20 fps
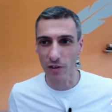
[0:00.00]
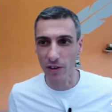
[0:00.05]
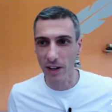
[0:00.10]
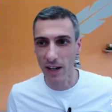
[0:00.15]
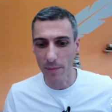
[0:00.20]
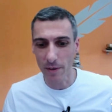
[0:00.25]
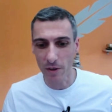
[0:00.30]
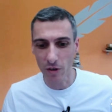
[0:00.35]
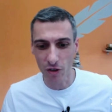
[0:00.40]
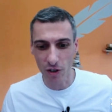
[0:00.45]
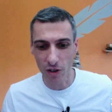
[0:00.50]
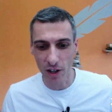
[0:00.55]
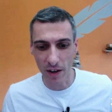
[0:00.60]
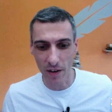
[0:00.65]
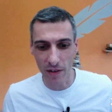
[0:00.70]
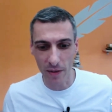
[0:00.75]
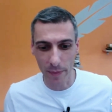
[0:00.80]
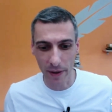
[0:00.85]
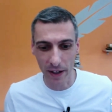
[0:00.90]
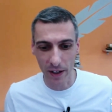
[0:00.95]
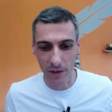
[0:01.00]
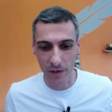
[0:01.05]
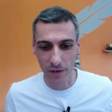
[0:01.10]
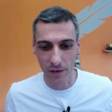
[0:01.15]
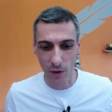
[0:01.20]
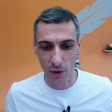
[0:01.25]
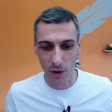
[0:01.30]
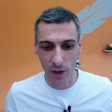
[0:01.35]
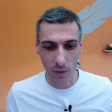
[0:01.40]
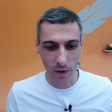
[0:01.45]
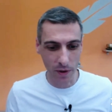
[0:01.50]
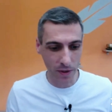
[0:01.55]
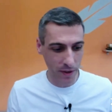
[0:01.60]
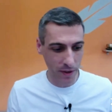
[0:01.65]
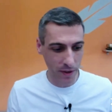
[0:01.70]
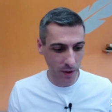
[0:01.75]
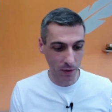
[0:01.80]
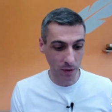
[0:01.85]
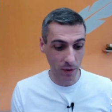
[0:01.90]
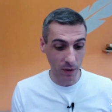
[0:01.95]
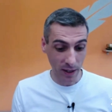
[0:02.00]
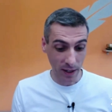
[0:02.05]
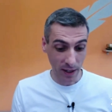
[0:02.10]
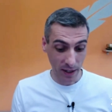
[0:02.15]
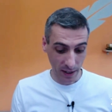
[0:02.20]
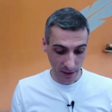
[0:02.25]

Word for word: So let me share the bigger story with you.